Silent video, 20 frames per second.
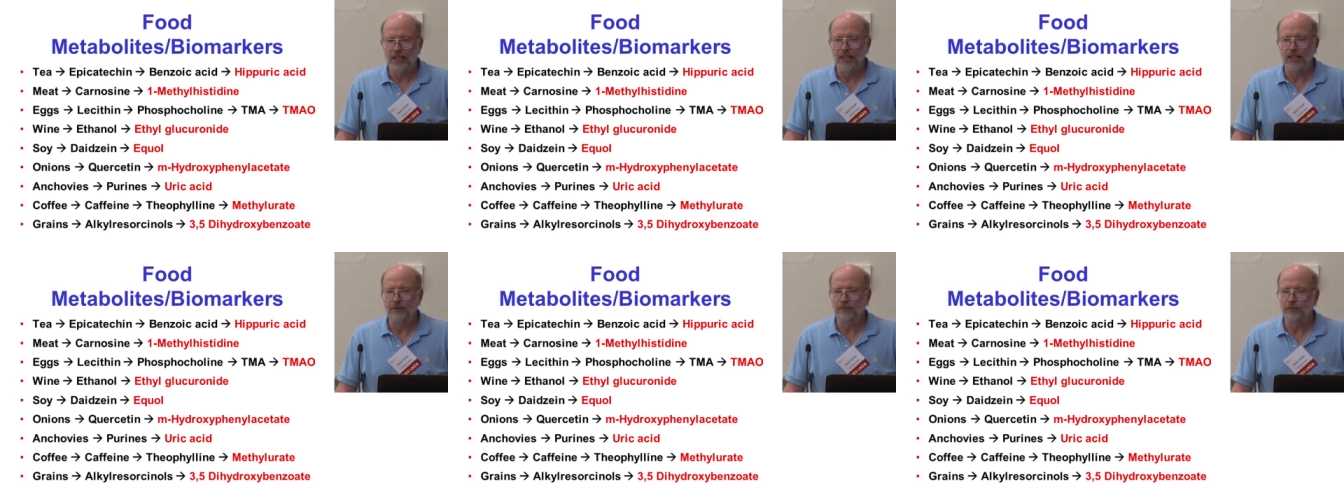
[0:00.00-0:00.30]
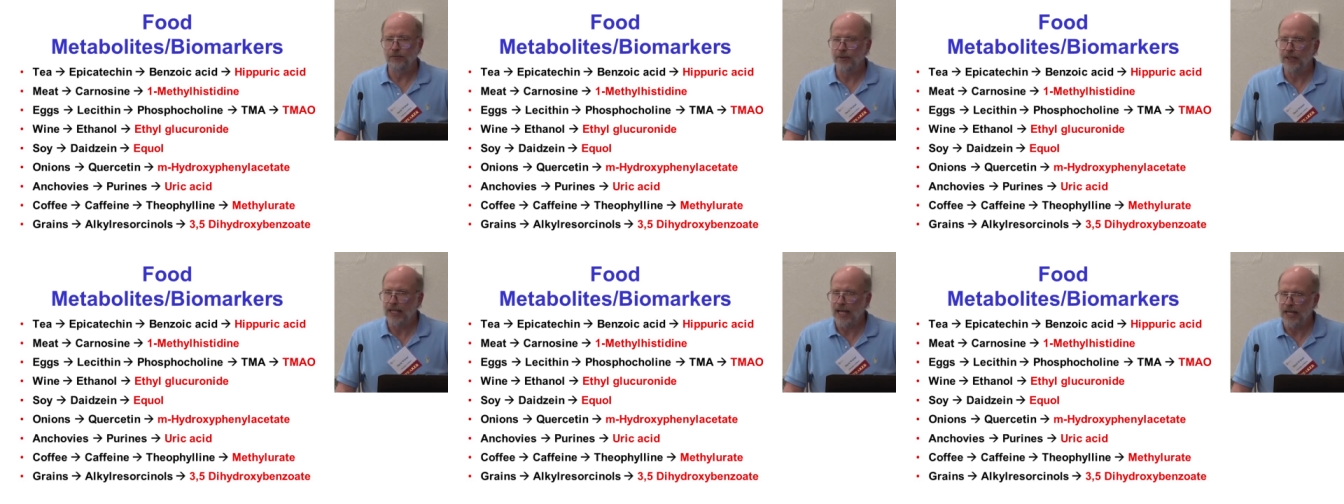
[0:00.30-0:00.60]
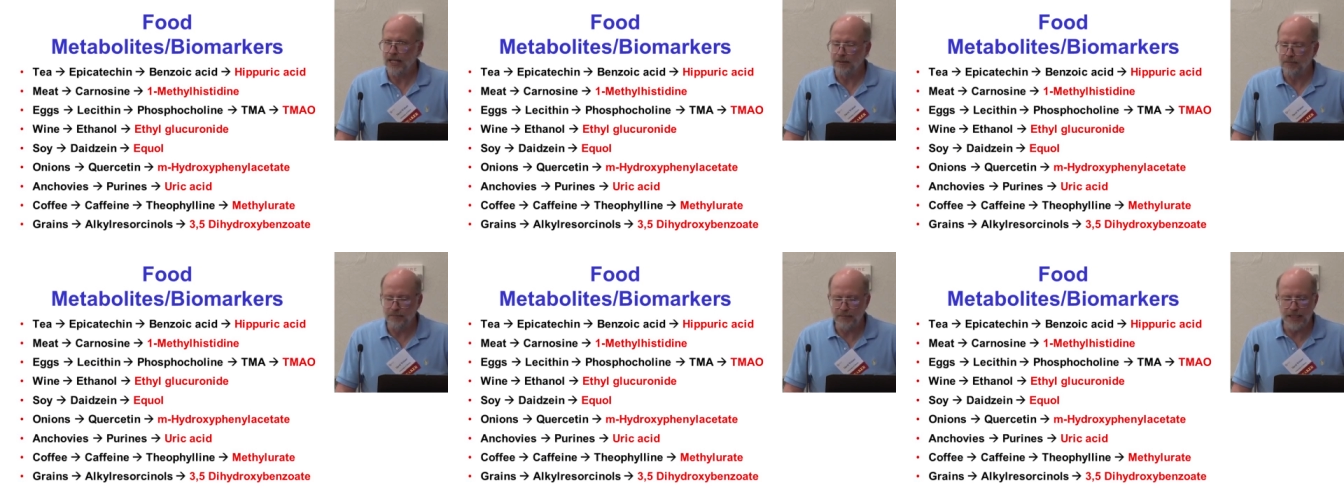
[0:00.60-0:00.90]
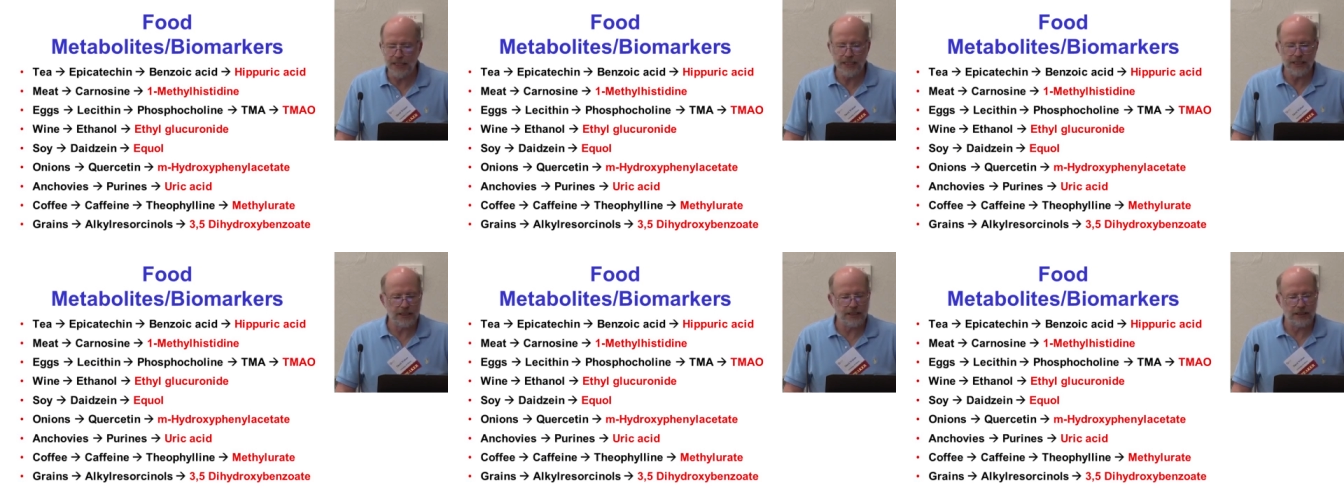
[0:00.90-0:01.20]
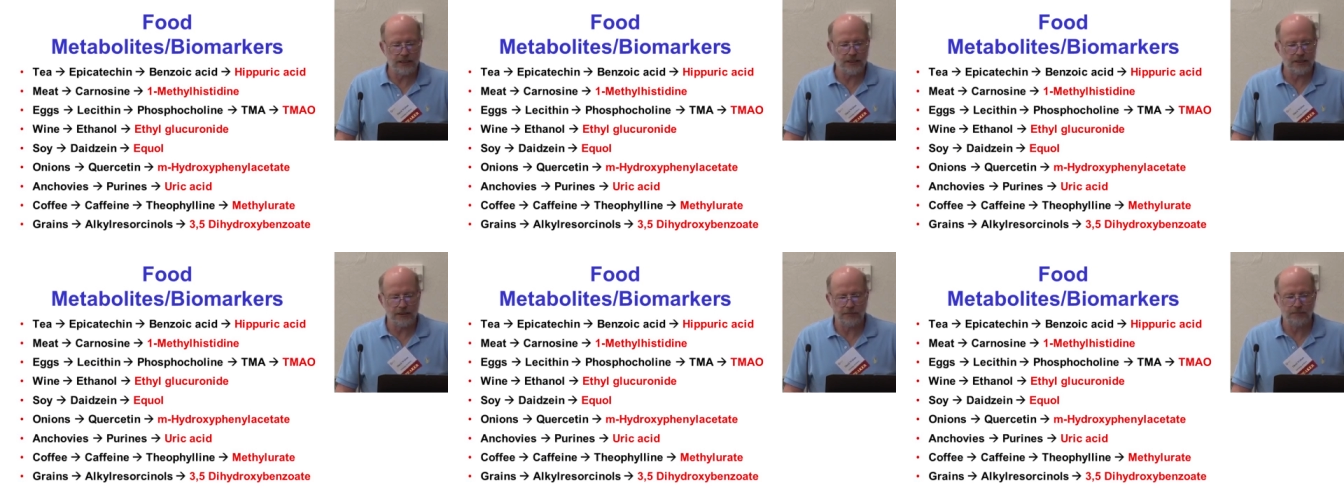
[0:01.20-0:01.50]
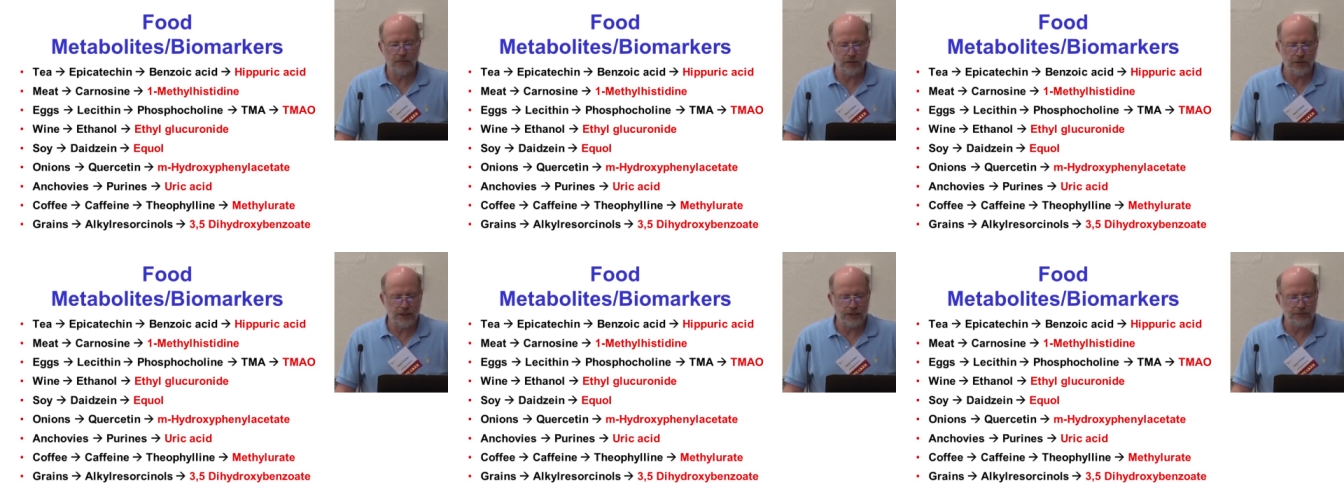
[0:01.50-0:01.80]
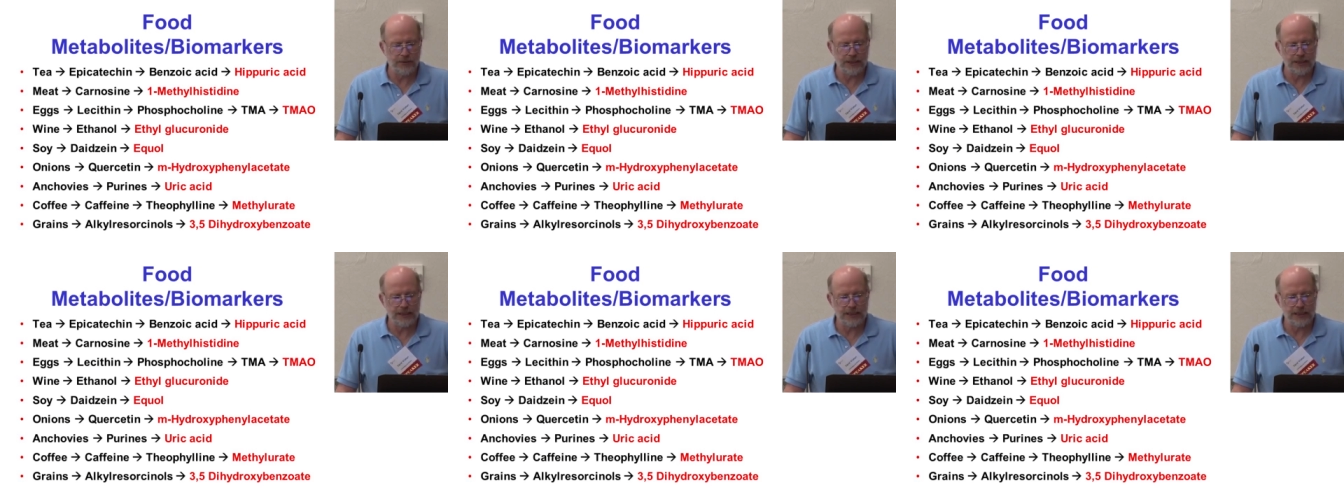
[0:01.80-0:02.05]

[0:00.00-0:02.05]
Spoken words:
If we ate meat, as most of us